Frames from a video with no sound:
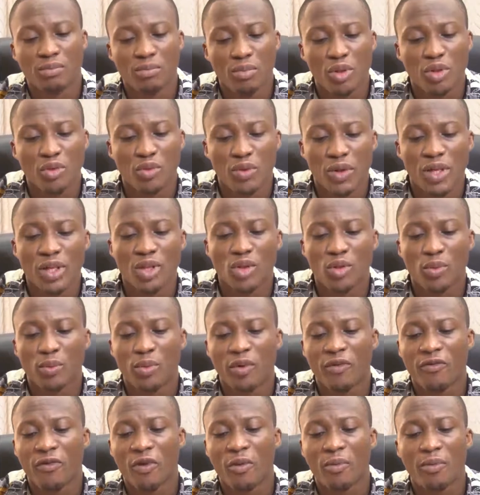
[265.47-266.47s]
be trained to
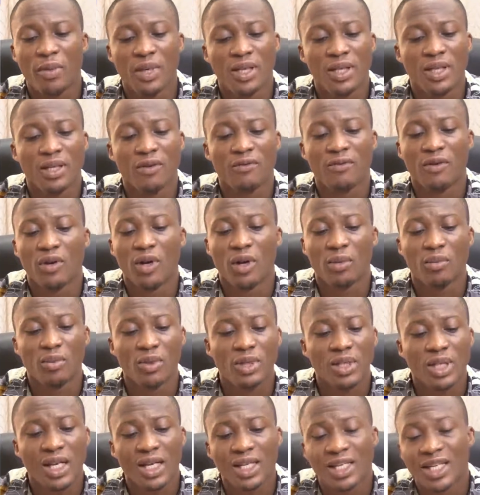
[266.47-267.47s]
perform basic
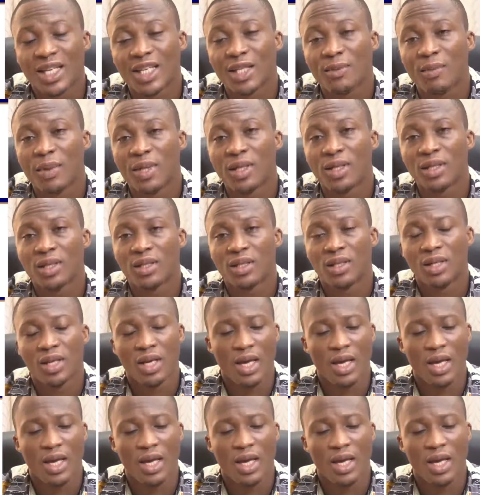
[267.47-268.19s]
vulnerability assessment,